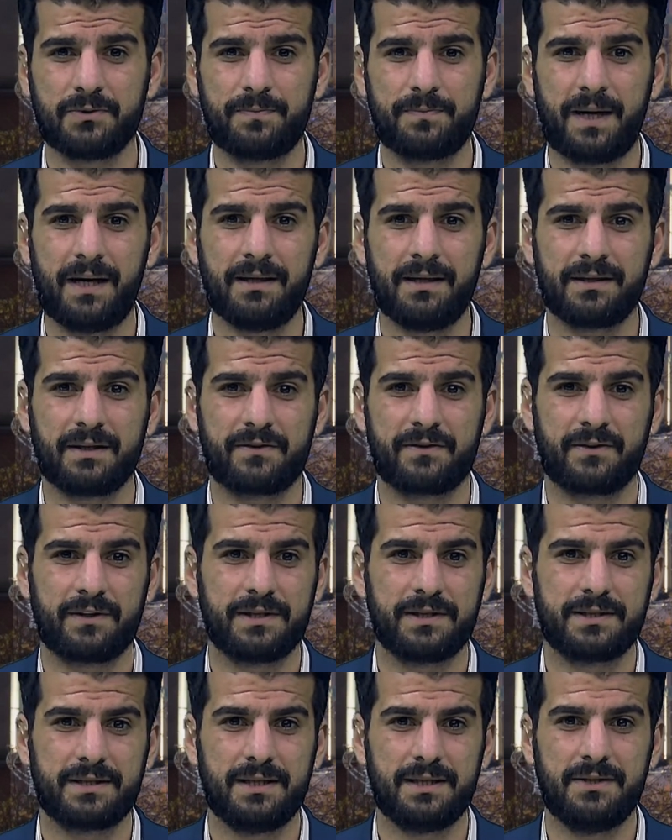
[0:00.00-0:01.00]
Park
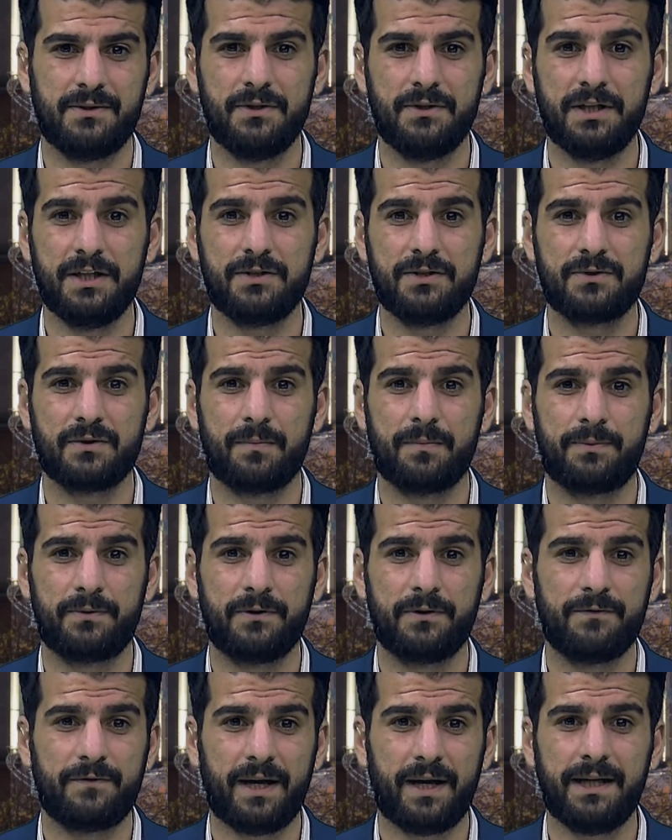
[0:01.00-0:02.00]
Authority, who need to
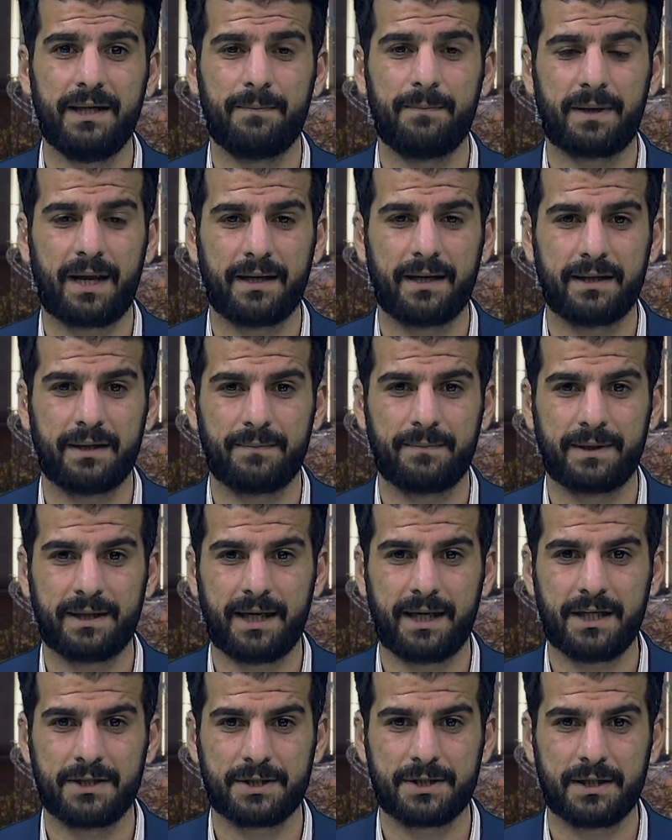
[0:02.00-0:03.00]
approve any planning
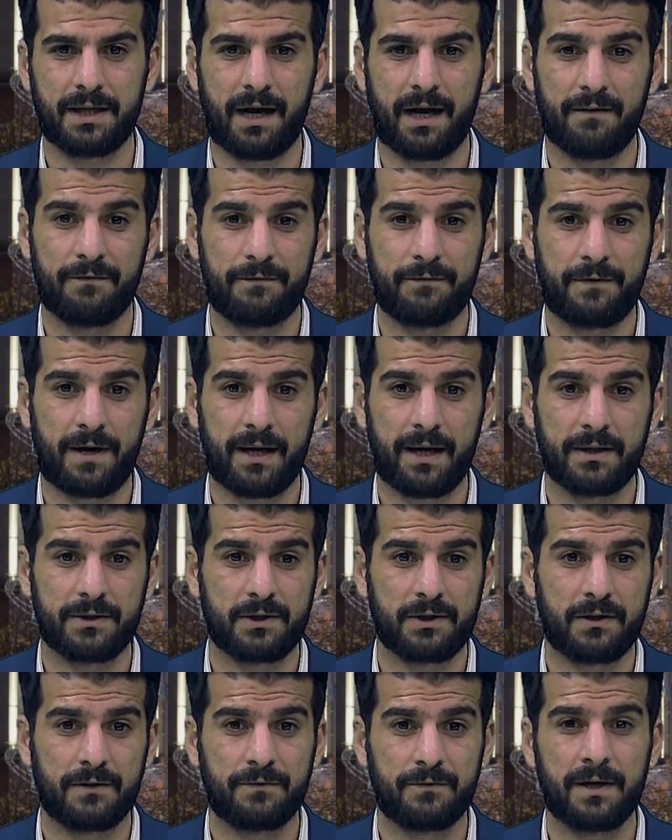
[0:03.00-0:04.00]
application, have fired
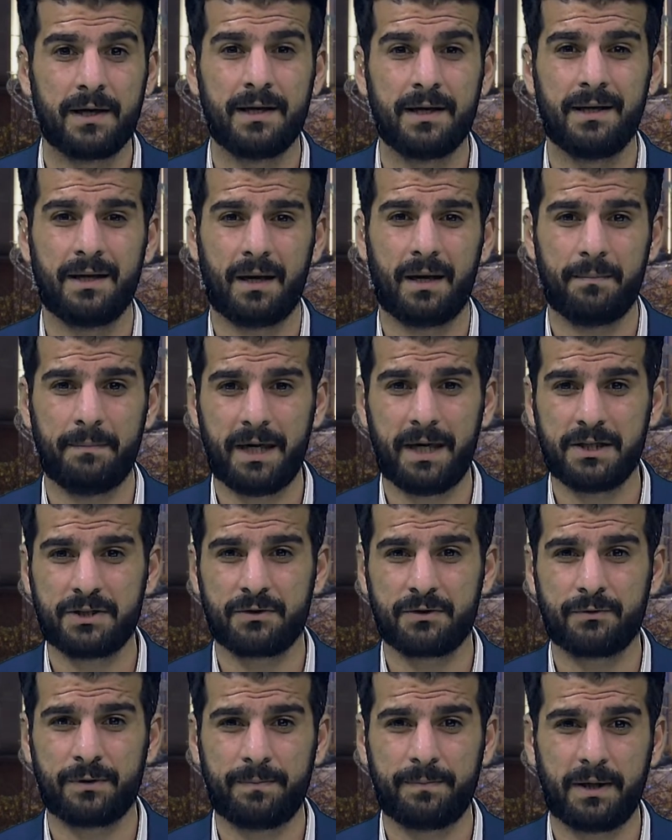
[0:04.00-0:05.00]
off a major
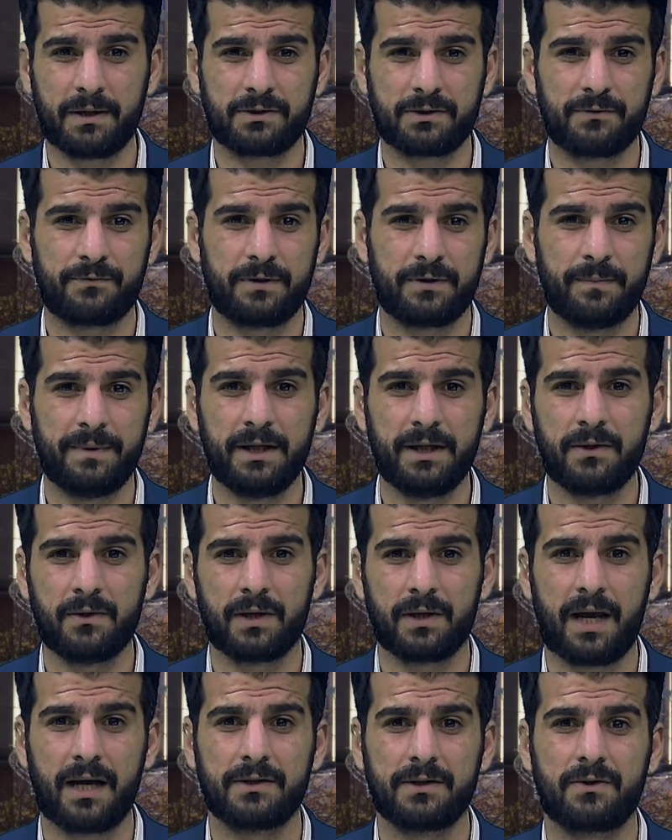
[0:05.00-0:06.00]
rebuke to flamingo
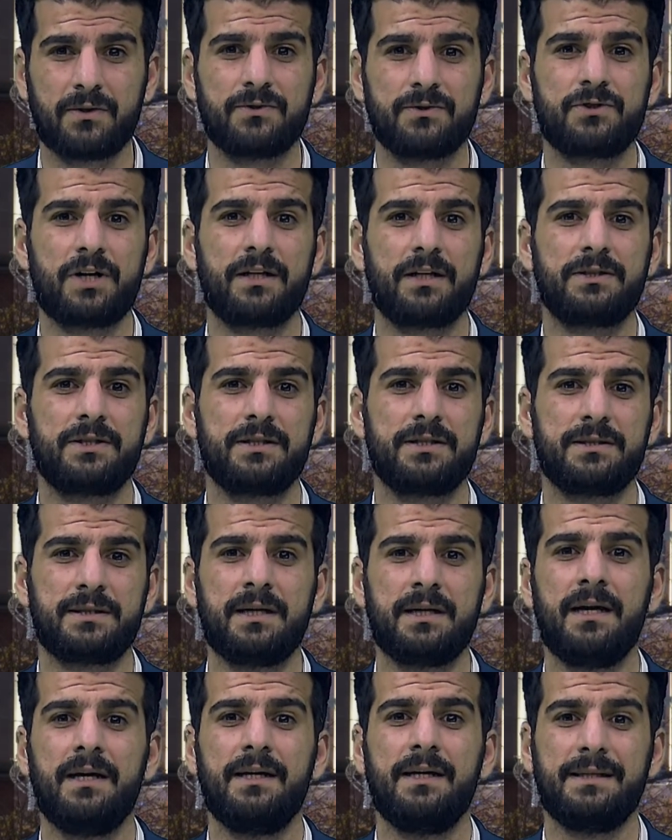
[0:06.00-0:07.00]
land contractors,
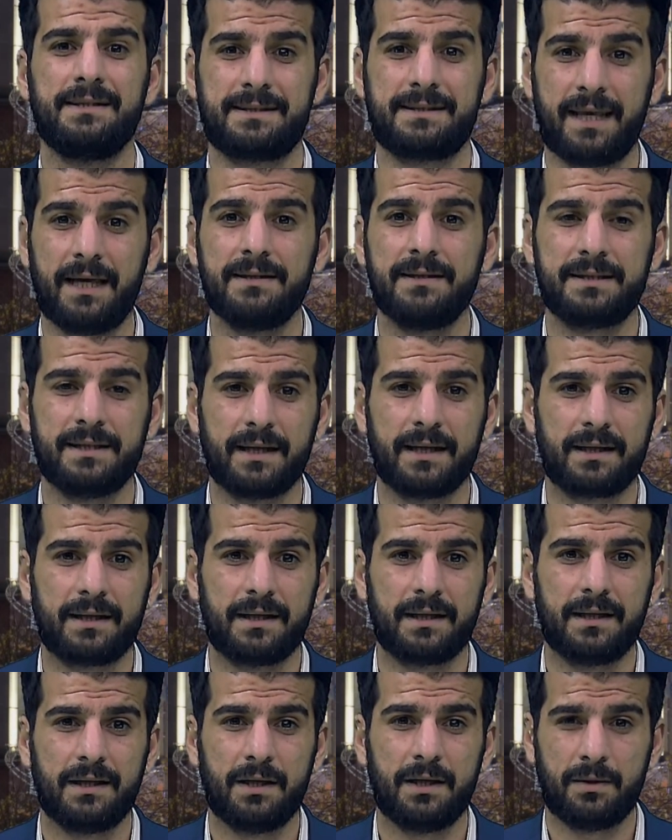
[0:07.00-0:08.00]
Stentic,
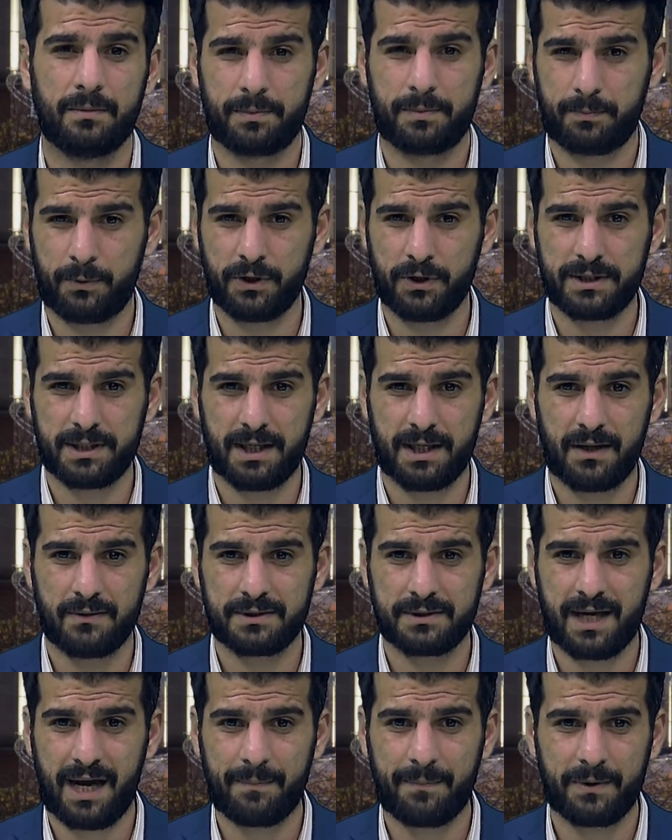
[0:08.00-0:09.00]
pointing out
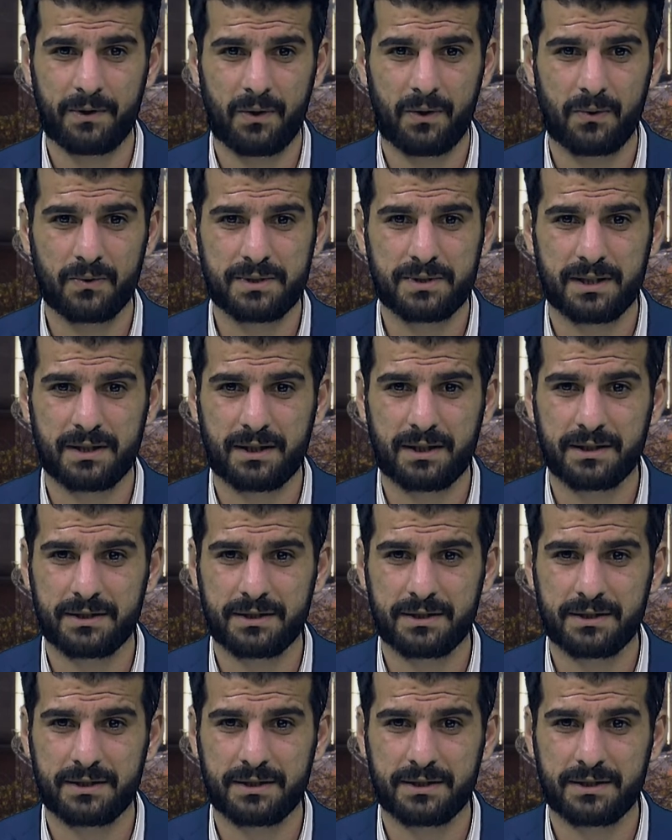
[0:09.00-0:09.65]
gaping holes and